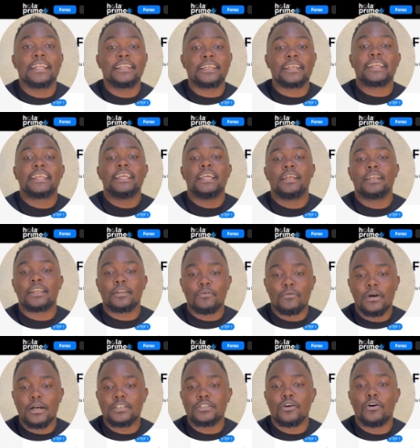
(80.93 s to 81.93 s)
earn real
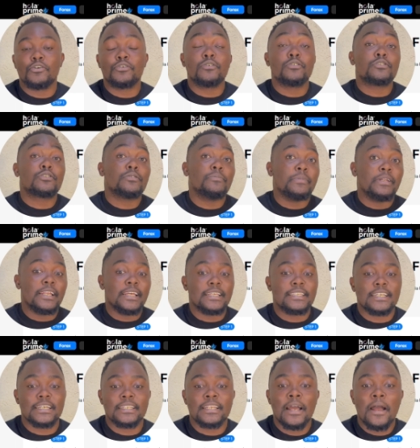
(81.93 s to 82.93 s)
rewards on your
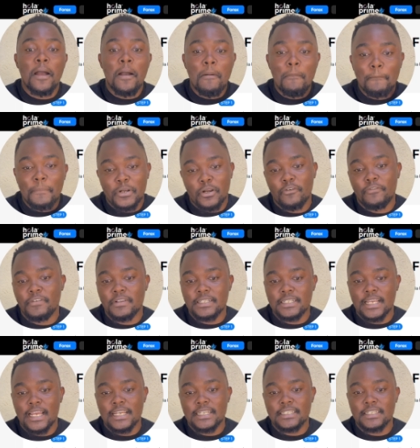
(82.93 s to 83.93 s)
simulated
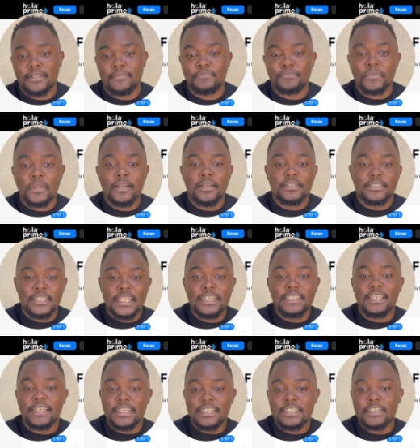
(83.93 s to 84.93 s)
profits guys. Now
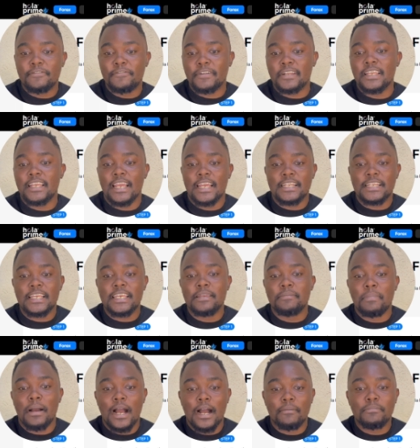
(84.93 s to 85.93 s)
trade risk free and
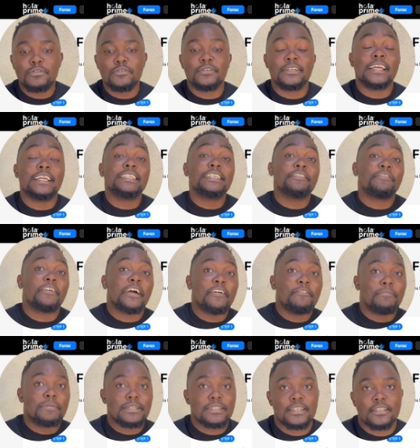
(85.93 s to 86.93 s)
keep up to
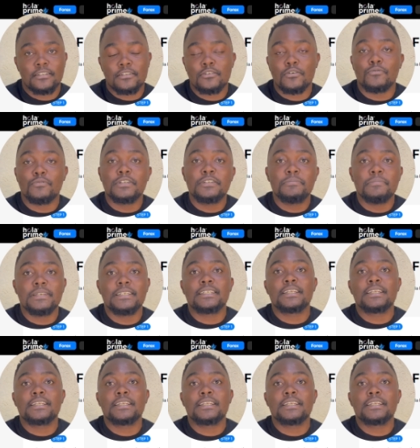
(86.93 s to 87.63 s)
95%, so which